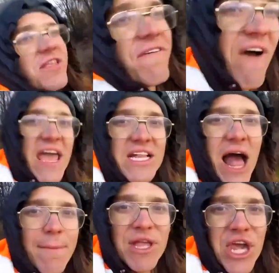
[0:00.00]
to fight
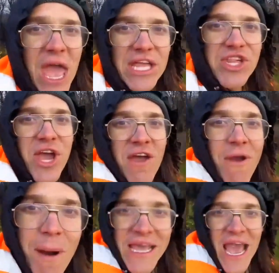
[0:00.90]
climate change
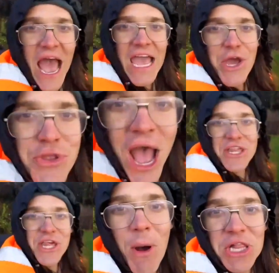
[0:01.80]
from a guy who
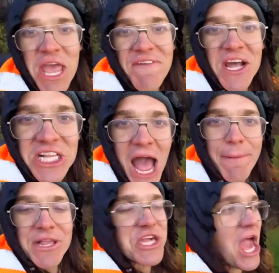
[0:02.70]
doesn't believe in climate